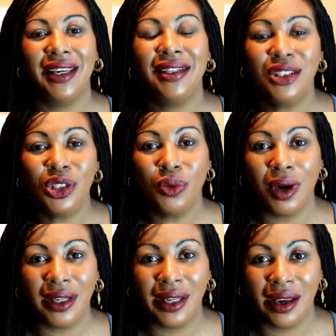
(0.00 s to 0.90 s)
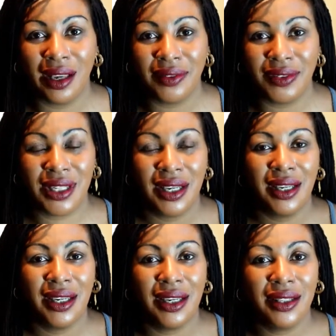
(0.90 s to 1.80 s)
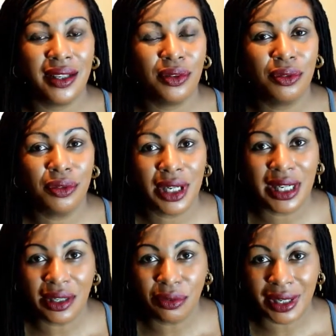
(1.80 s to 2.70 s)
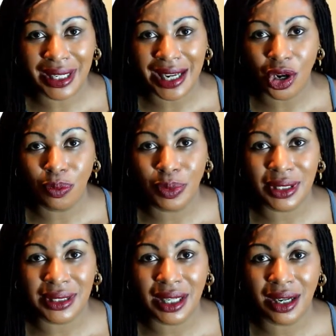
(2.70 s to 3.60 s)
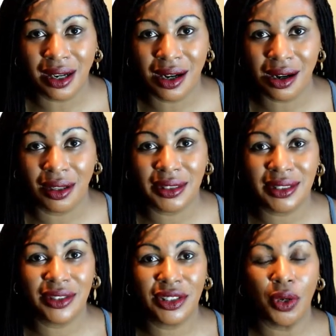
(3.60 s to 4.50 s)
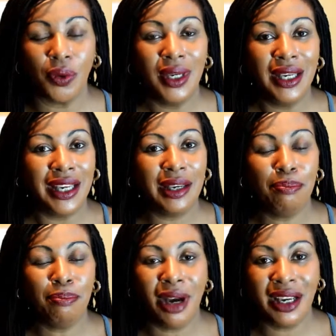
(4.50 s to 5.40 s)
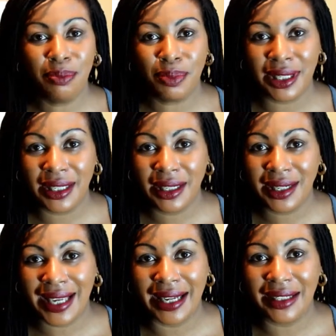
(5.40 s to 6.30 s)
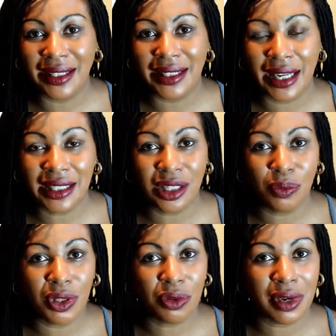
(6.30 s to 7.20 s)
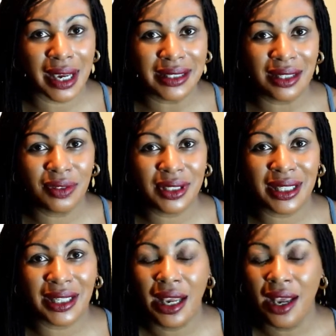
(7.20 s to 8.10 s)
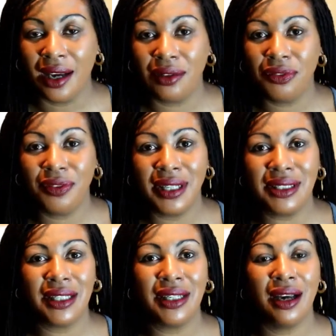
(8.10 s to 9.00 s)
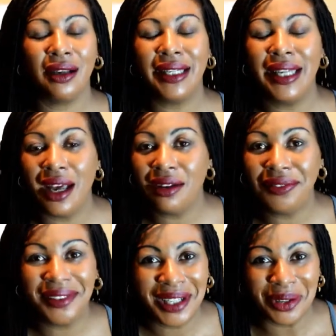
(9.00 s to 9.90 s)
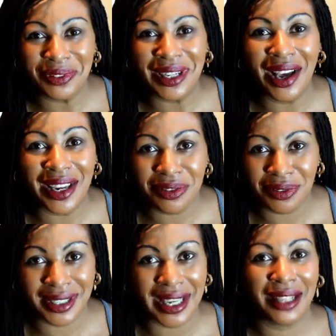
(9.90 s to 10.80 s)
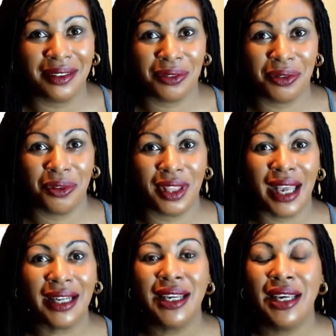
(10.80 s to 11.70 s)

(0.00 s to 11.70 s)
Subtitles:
into our lives that really, really opens our hearts. So it might be, again, connecting with creativity and finding our love of life again through that.